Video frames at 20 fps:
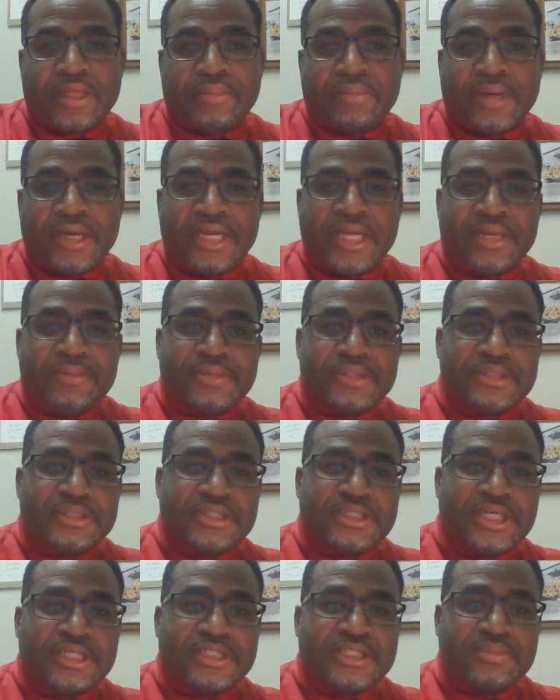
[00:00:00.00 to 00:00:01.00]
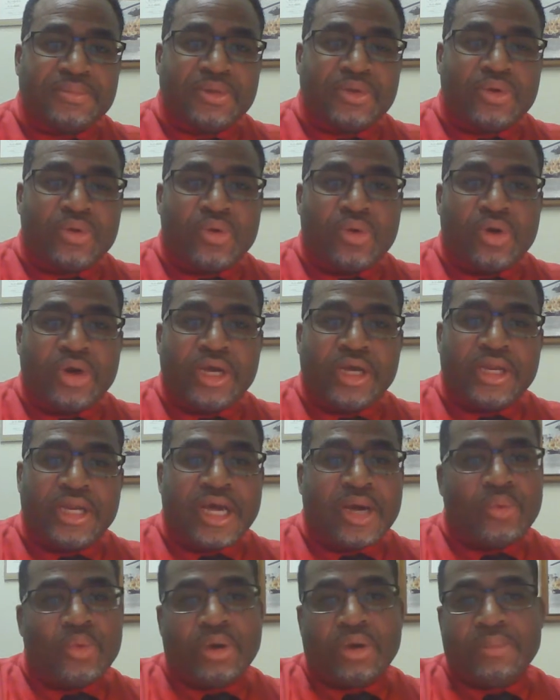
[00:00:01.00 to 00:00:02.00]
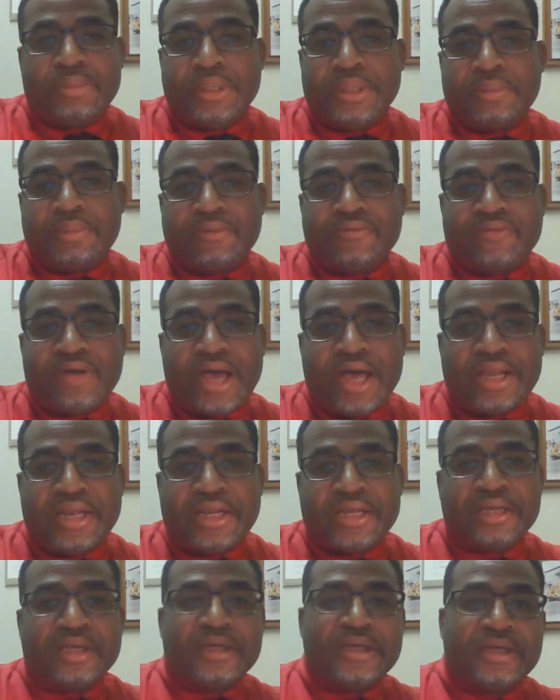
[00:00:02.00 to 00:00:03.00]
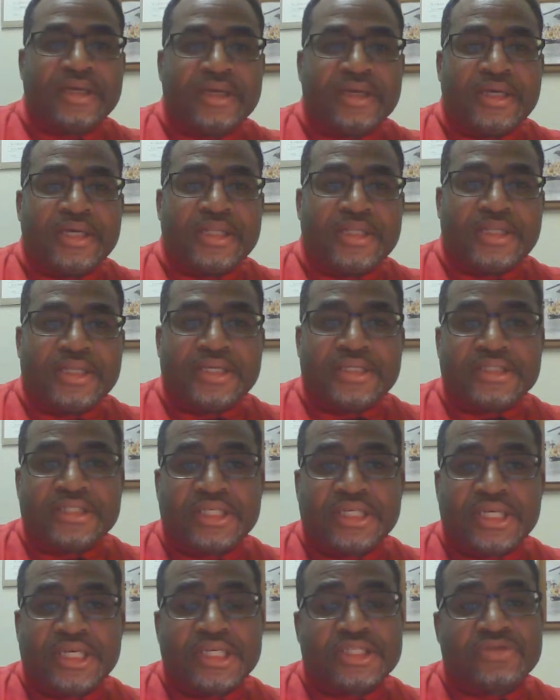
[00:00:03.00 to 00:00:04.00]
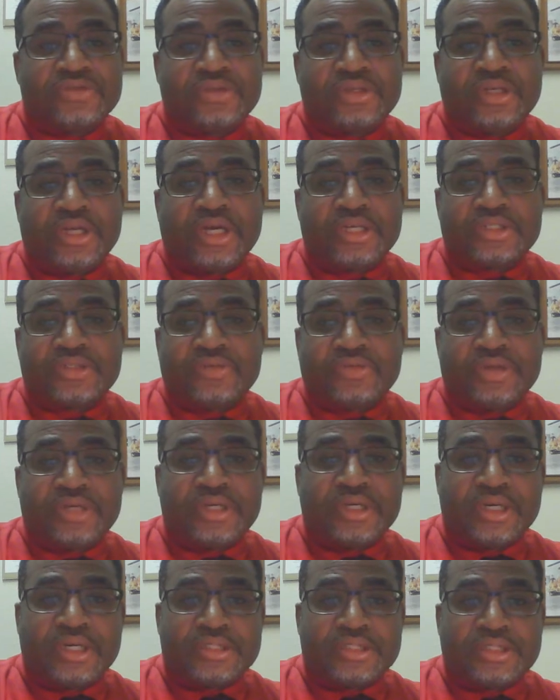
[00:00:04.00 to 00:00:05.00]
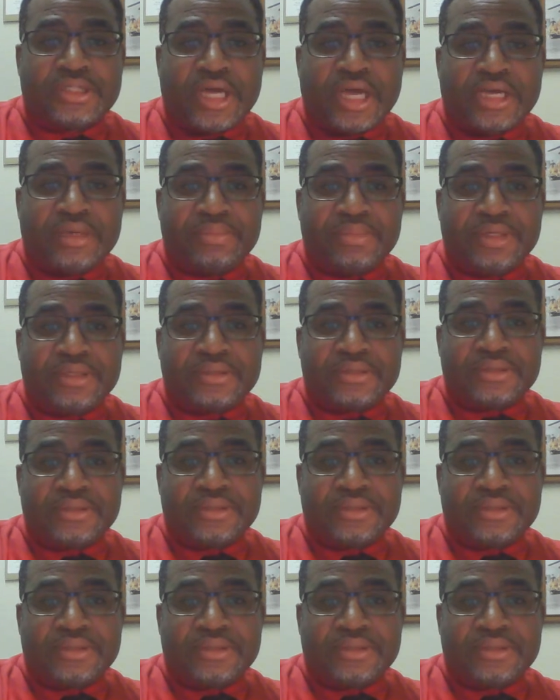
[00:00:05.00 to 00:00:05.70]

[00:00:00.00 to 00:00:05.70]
My name is Jesse McCoy, and I will be providing this introductory assignment.